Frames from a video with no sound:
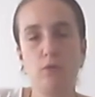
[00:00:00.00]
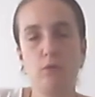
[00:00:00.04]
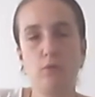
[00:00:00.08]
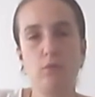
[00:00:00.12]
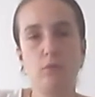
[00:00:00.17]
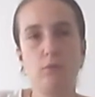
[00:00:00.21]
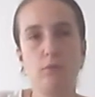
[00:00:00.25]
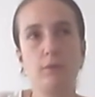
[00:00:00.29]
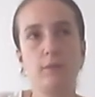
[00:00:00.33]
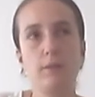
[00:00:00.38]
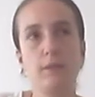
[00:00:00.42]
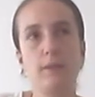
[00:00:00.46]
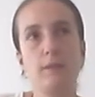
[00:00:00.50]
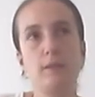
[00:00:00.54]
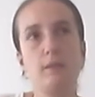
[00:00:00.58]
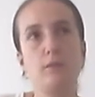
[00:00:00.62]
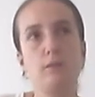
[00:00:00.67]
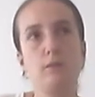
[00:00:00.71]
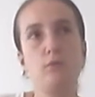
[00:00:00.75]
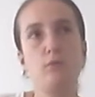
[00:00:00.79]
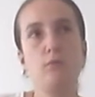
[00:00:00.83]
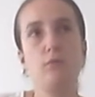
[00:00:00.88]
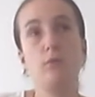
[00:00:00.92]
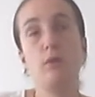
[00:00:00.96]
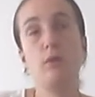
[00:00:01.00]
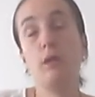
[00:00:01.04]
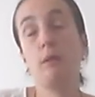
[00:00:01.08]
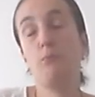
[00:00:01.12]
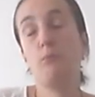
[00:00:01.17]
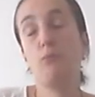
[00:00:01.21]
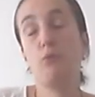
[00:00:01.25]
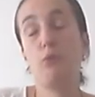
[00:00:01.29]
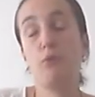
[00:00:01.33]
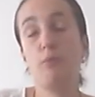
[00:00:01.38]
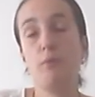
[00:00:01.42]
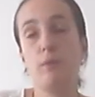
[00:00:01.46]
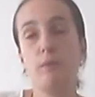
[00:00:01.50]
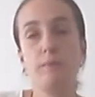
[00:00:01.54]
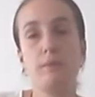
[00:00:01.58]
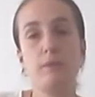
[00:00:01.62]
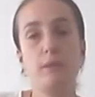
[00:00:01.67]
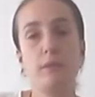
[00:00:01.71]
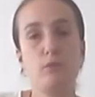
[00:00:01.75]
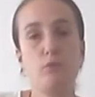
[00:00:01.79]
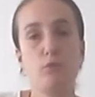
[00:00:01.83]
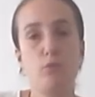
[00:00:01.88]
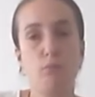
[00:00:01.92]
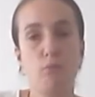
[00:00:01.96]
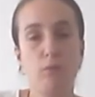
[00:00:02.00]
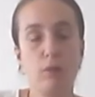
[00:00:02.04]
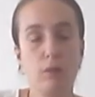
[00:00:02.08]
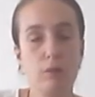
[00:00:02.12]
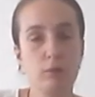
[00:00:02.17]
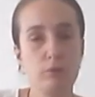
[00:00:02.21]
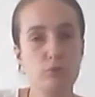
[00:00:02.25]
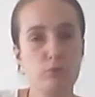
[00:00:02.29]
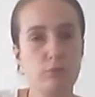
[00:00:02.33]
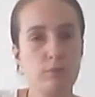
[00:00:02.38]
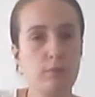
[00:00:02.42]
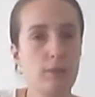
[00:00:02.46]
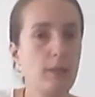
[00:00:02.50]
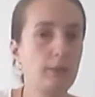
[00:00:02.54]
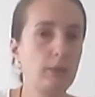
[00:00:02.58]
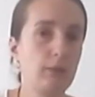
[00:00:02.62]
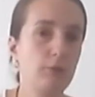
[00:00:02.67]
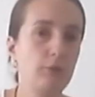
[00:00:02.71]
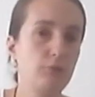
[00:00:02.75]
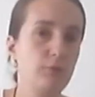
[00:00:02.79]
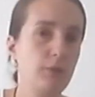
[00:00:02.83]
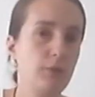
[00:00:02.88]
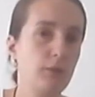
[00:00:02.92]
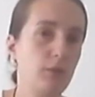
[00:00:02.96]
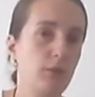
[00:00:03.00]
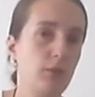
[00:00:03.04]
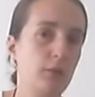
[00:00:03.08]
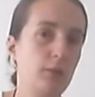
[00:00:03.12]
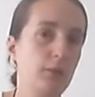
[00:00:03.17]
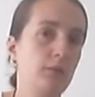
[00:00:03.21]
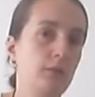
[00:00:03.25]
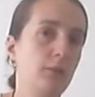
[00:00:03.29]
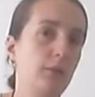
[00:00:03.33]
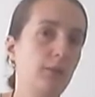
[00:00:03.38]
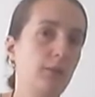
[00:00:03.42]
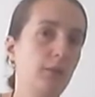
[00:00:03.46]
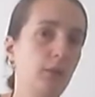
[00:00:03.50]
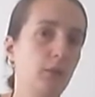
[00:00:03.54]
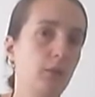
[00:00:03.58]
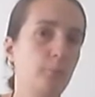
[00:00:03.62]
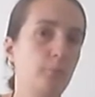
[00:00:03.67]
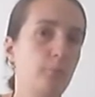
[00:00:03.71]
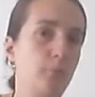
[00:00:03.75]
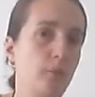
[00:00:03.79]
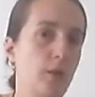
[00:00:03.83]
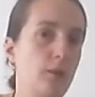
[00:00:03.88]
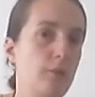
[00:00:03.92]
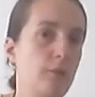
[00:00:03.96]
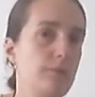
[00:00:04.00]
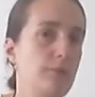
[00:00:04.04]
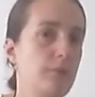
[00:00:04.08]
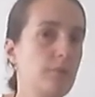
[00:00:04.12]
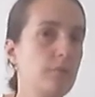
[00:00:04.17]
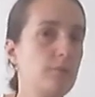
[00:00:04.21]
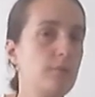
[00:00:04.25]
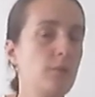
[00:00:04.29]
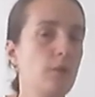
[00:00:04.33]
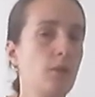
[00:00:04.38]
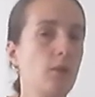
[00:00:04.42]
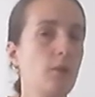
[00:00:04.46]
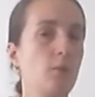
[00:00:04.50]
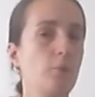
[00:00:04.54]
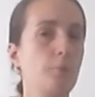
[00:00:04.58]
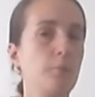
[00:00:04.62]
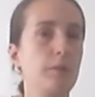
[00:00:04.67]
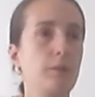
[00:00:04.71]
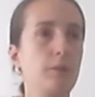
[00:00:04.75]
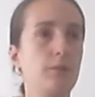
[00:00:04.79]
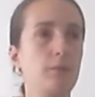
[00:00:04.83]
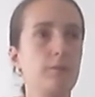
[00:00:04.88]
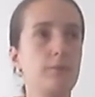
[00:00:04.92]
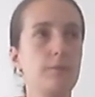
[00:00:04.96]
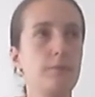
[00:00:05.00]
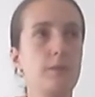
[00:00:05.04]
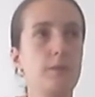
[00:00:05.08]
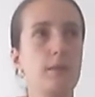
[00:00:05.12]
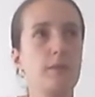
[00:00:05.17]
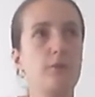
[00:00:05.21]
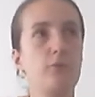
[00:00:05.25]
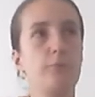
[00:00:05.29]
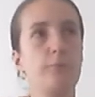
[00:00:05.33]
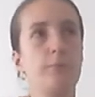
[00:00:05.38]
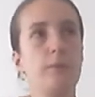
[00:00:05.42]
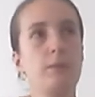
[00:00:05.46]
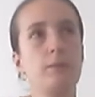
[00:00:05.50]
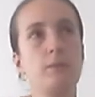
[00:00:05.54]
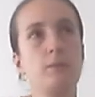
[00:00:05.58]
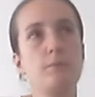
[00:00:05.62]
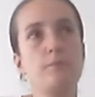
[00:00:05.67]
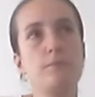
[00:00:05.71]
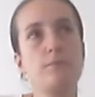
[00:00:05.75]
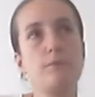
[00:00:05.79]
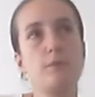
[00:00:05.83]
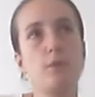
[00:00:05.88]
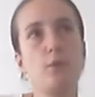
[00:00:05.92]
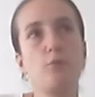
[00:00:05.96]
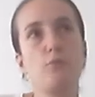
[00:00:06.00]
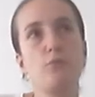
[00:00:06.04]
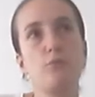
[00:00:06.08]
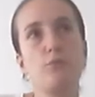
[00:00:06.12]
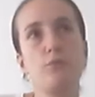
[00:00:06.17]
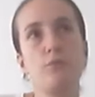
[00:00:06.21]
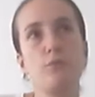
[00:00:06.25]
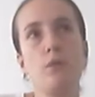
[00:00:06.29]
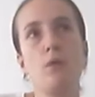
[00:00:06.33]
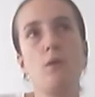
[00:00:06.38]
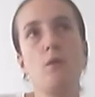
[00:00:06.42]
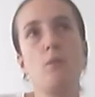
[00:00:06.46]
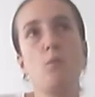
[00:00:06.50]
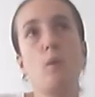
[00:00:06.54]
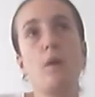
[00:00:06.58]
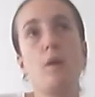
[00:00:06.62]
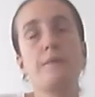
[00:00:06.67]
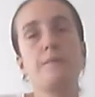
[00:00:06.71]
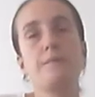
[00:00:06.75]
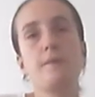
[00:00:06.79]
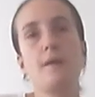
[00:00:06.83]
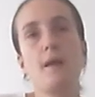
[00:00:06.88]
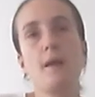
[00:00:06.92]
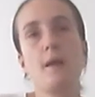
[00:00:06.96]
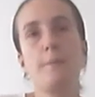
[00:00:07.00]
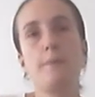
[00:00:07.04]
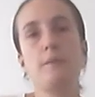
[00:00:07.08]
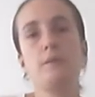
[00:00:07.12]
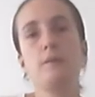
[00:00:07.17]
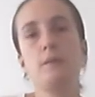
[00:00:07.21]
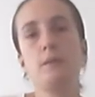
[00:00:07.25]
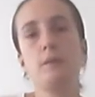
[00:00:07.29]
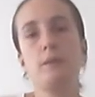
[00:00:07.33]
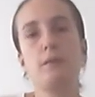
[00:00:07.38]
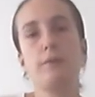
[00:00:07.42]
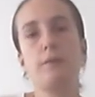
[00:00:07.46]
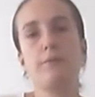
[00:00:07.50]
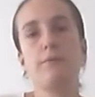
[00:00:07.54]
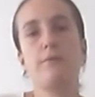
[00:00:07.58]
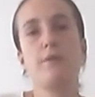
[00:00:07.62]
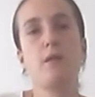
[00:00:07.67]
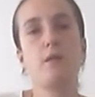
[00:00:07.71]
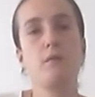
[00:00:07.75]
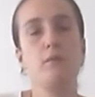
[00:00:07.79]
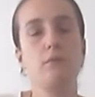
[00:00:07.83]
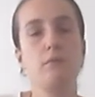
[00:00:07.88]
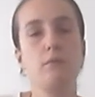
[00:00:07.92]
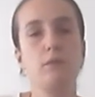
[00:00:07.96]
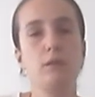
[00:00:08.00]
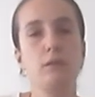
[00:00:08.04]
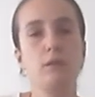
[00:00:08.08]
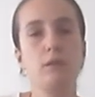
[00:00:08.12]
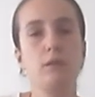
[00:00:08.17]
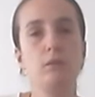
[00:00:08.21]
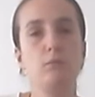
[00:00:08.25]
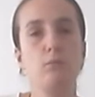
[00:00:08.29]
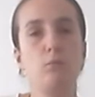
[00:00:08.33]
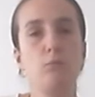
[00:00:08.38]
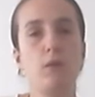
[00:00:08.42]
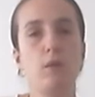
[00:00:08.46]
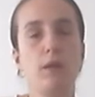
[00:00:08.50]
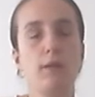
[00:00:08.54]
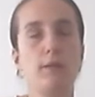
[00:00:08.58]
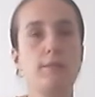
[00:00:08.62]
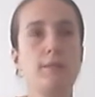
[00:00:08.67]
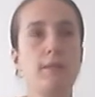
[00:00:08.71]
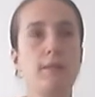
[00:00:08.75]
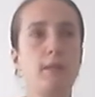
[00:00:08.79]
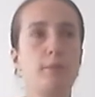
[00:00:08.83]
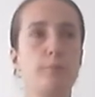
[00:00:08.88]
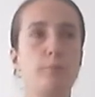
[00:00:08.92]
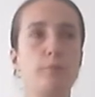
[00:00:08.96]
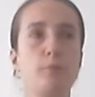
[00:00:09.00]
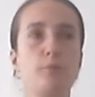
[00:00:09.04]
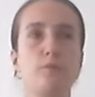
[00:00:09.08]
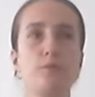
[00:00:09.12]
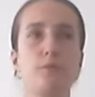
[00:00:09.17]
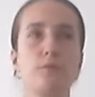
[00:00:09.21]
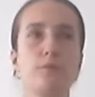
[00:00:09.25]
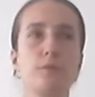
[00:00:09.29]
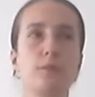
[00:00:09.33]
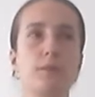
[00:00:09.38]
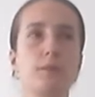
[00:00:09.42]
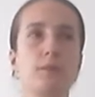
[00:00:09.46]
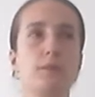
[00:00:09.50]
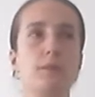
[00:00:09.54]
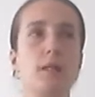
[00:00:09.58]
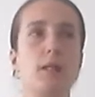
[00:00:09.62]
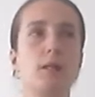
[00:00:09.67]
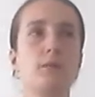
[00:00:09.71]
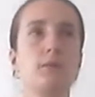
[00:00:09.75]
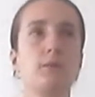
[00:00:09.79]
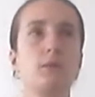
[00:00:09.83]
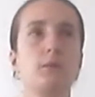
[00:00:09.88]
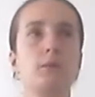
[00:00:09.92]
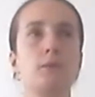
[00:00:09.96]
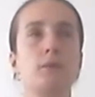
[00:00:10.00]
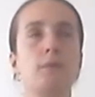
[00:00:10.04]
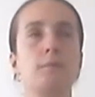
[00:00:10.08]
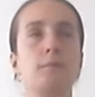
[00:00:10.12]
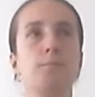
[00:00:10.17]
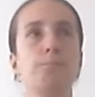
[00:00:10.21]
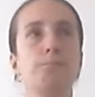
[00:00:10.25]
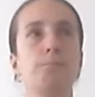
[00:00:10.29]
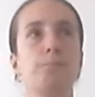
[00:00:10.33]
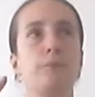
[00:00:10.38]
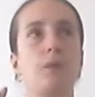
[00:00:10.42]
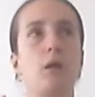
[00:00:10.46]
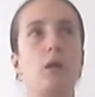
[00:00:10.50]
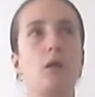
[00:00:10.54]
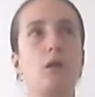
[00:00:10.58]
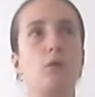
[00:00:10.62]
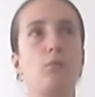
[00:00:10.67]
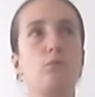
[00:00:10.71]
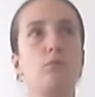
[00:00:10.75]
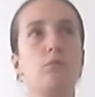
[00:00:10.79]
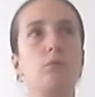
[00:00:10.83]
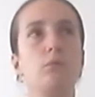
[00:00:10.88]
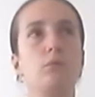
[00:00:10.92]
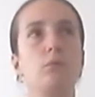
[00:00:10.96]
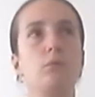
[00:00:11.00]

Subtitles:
or they don't, or maybe they don't want to react if they are in a healing process, because they explain themselves what's happening externally, why that person did that, and how